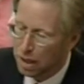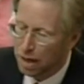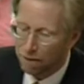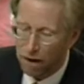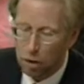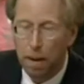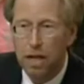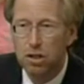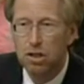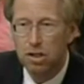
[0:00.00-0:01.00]

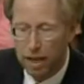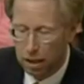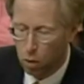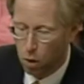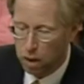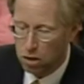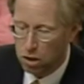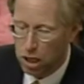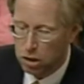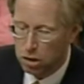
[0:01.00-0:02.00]
faith-based and secular
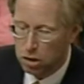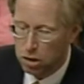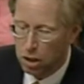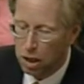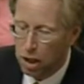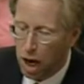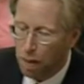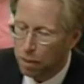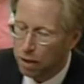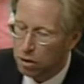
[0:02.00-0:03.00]
organizations,
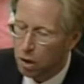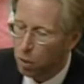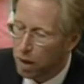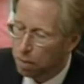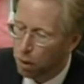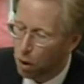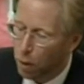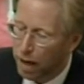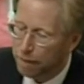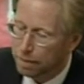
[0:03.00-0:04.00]
operators of the WIC
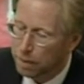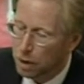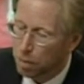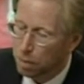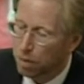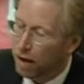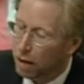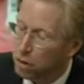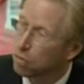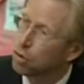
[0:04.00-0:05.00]
program,
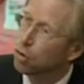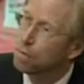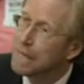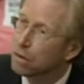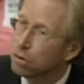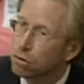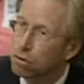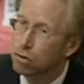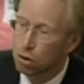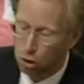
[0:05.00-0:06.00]
providers of school
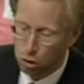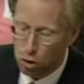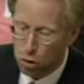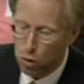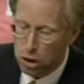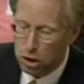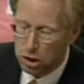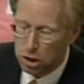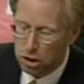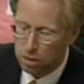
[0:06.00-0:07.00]
meals,
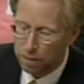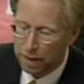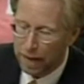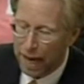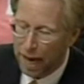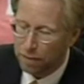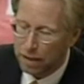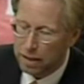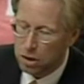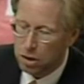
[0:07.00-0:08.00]
nutritionists,
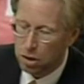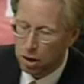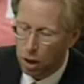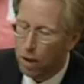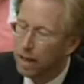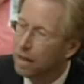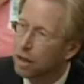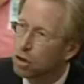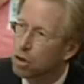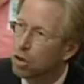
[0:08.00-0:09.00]
advocates, low-income
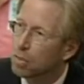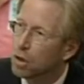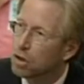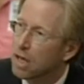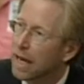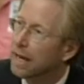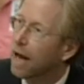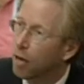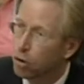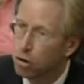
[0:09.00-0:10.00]
consumers, and
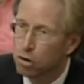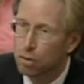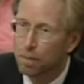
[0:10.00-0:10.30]
others.